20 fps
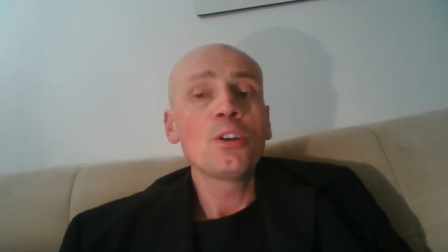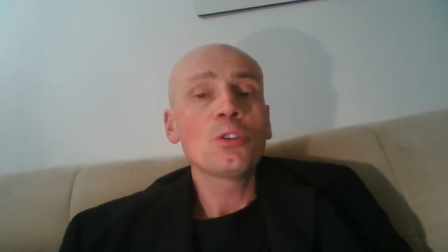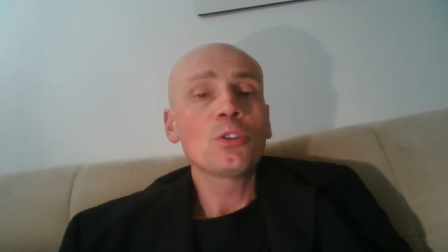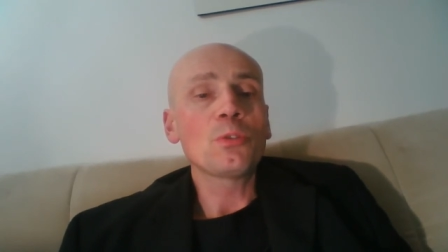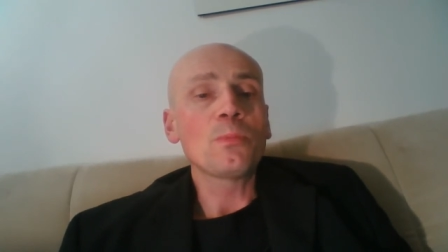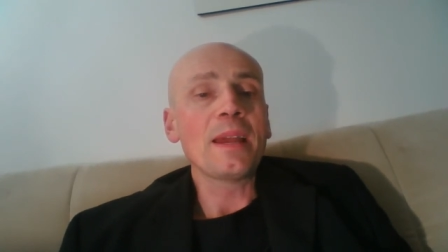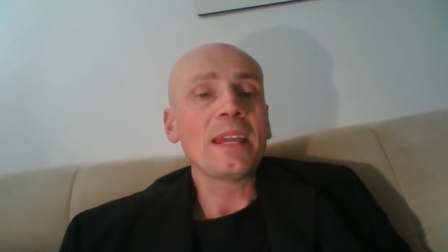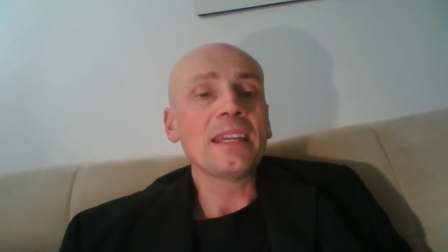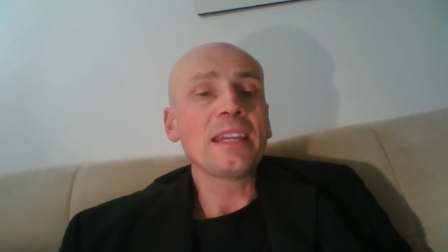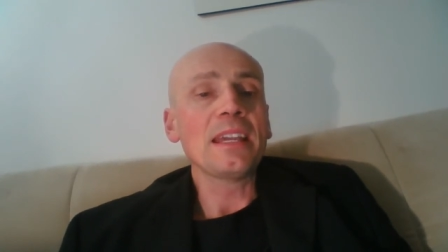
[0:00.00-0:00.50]
to
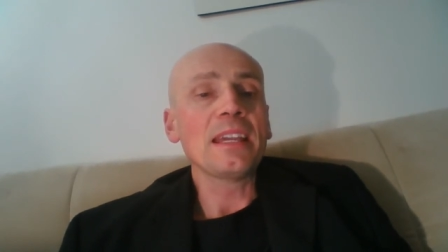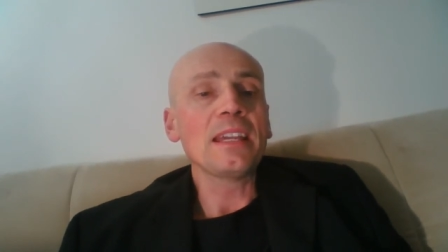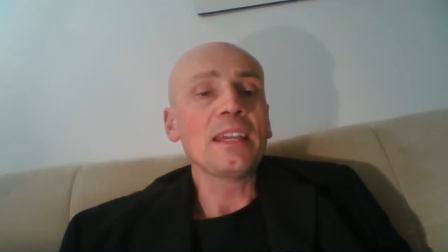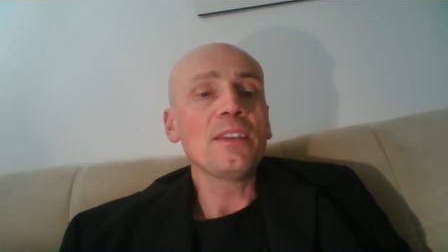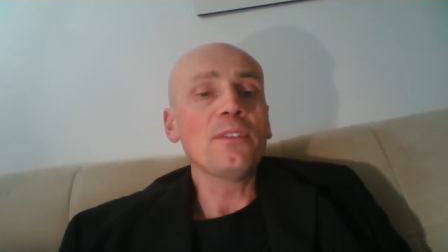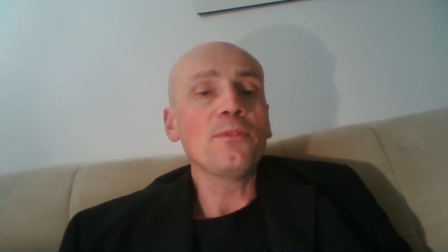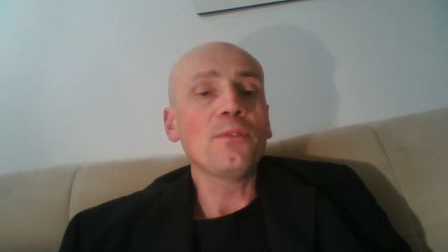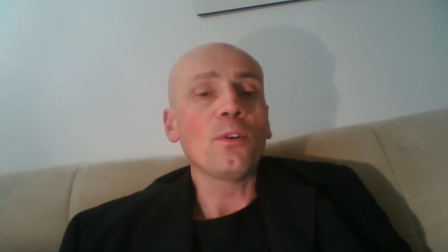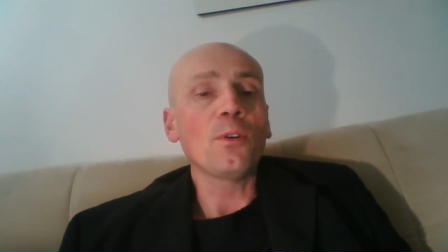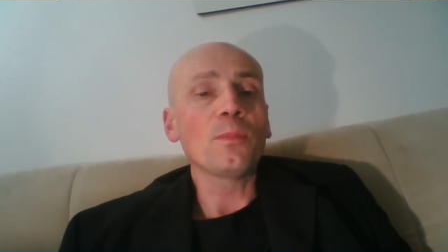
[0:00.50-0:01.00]
making
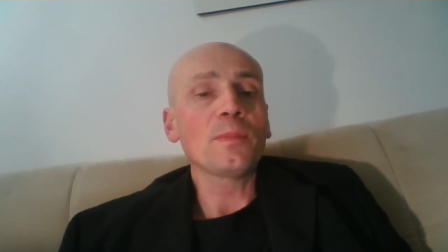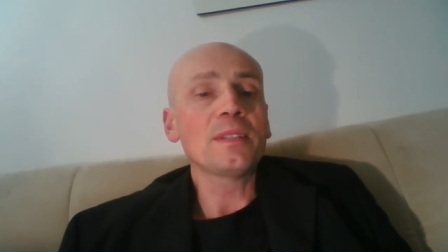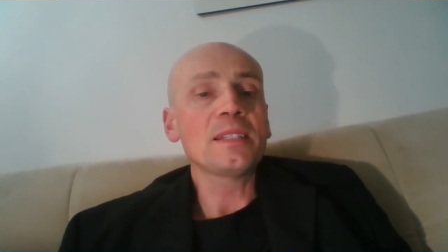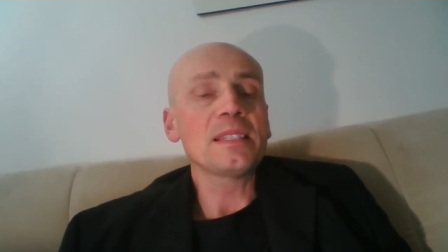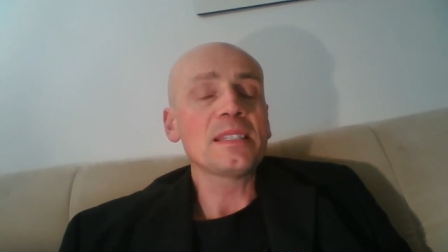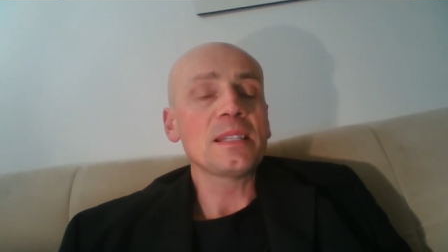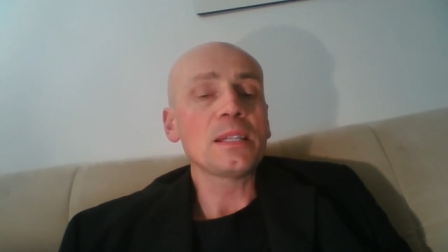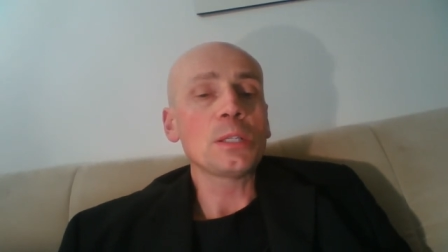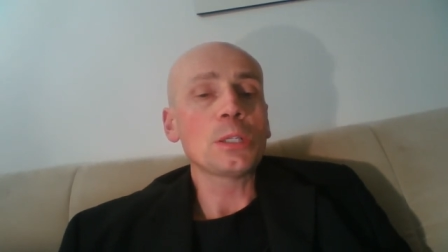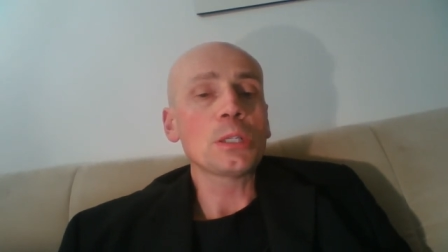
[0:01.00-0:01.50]
informed
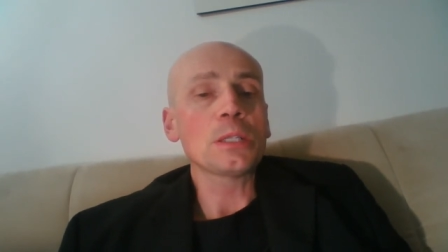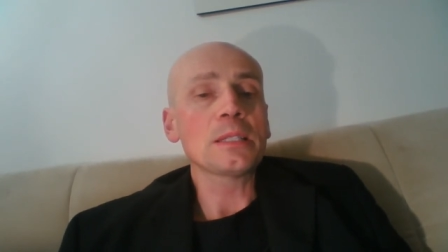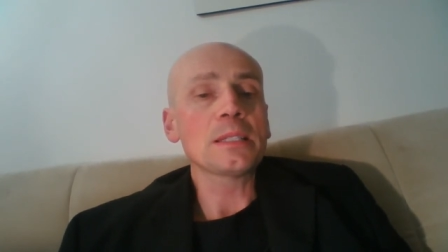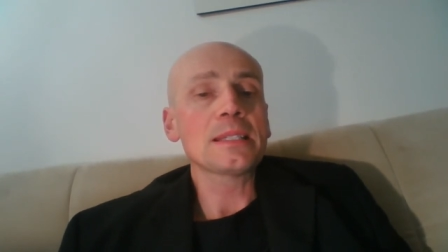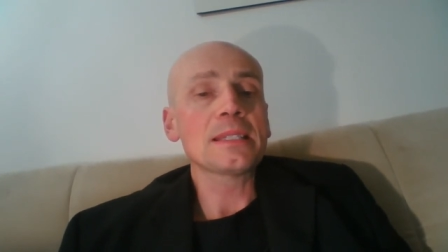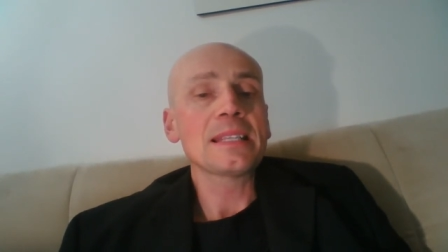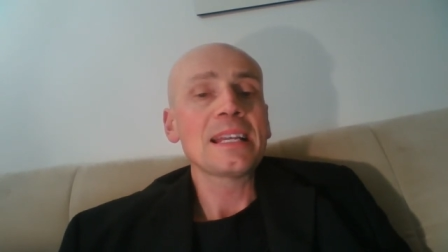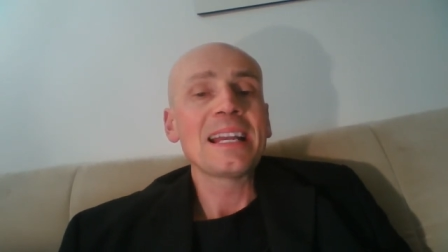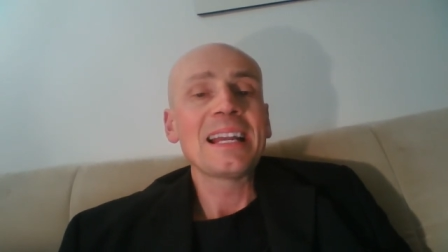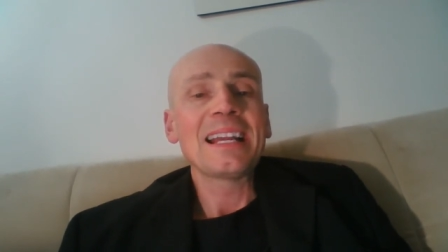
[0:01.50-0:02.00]

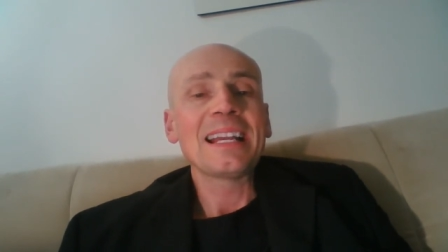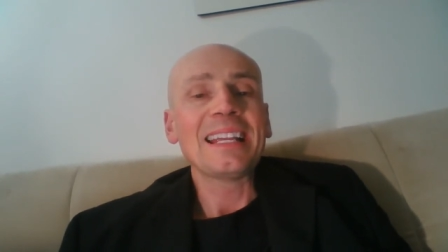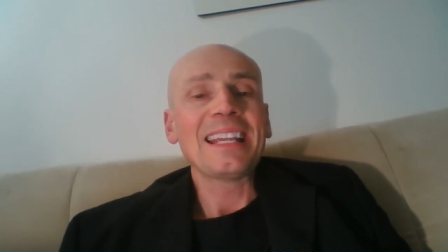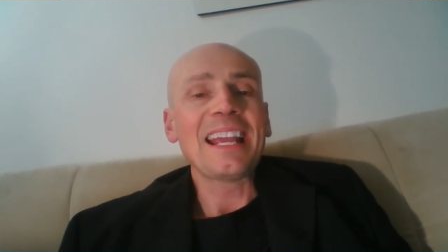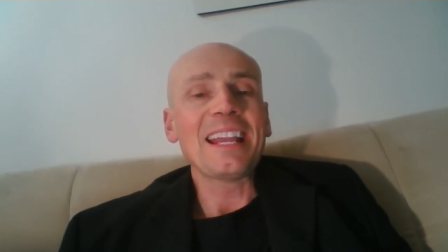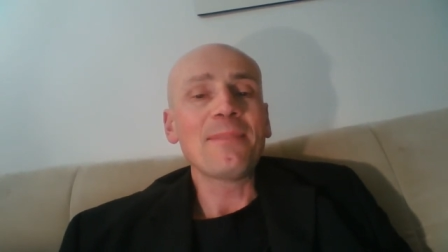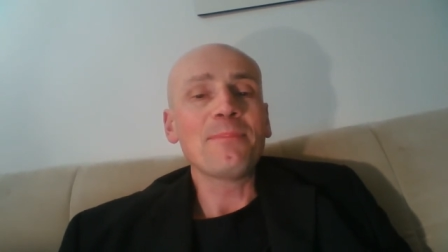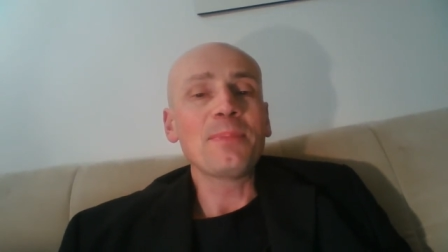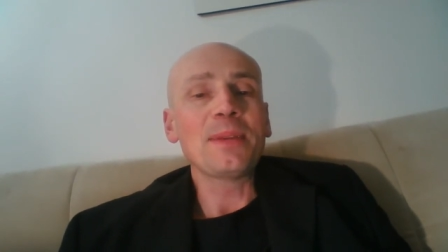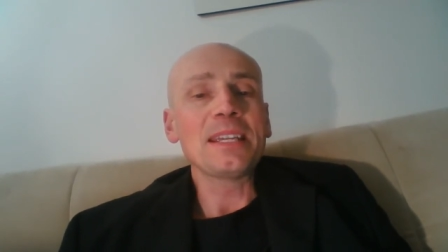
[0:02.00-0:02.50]
decisions,
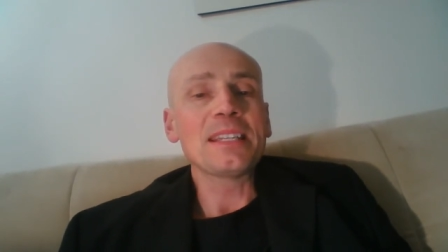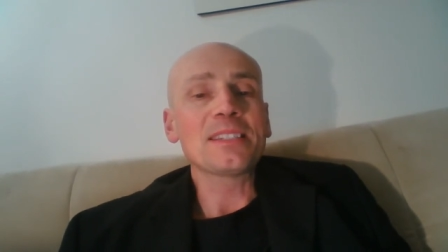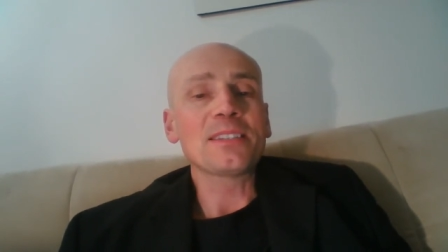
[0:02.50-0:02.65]
get peace